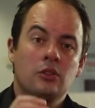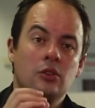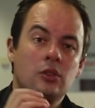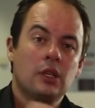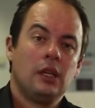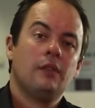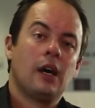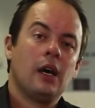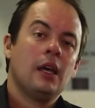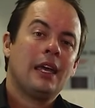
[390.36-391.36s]
to
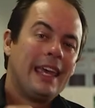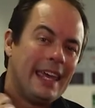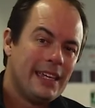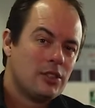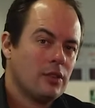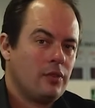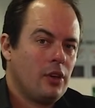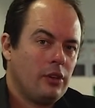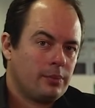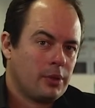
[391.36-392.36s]
deliver each of
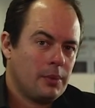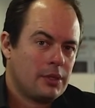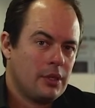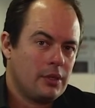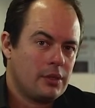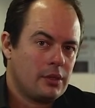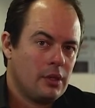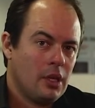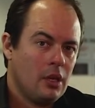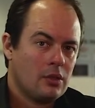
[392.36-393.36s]
those promises.
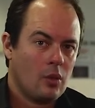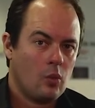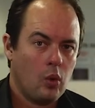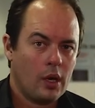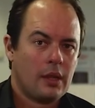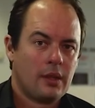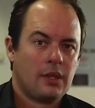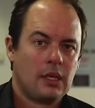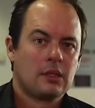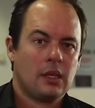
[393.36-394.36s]
So what are the
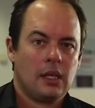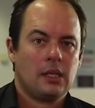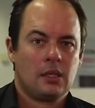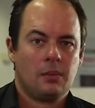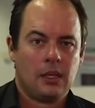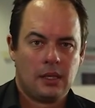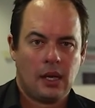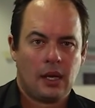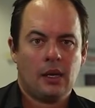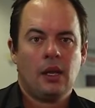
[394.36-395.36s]
things that need to be
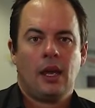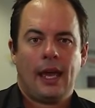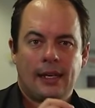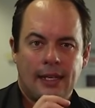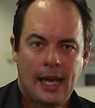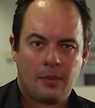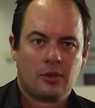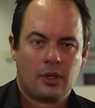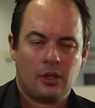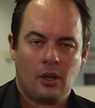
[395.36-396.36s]
done and
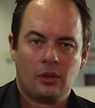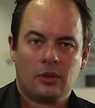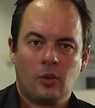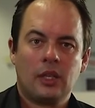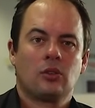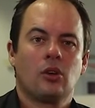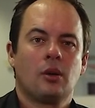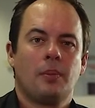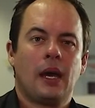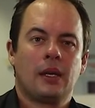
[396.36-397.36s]
capturing those? And we
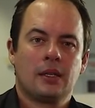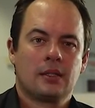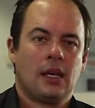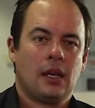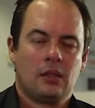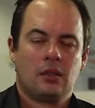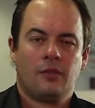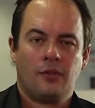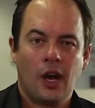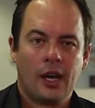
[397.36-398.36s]
talk about in the standard
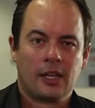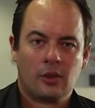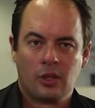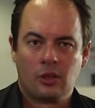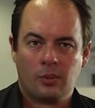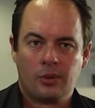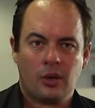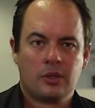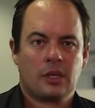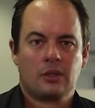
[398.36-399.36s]
defining critical
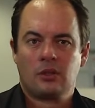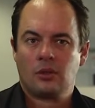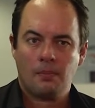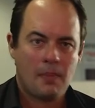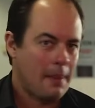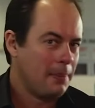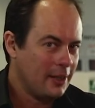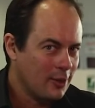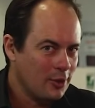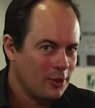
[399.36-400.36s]
processes or
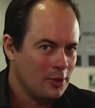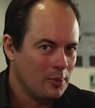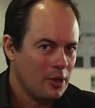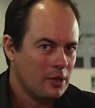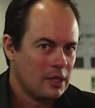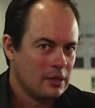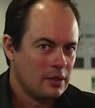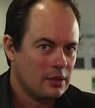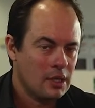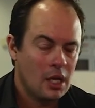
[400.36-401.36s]
mapping critical
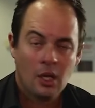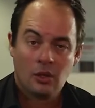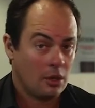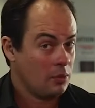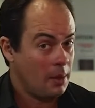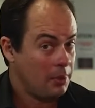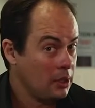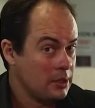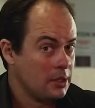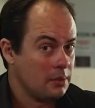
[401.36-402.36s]
processes. Don't write
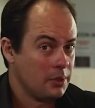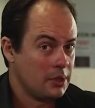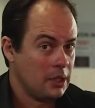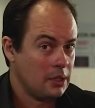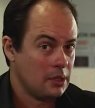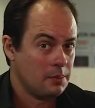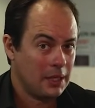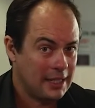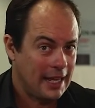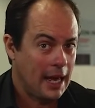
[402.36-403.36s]
policies and procedures,
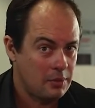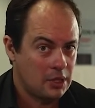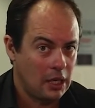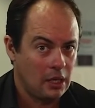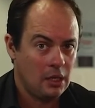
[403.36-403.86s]
but capture.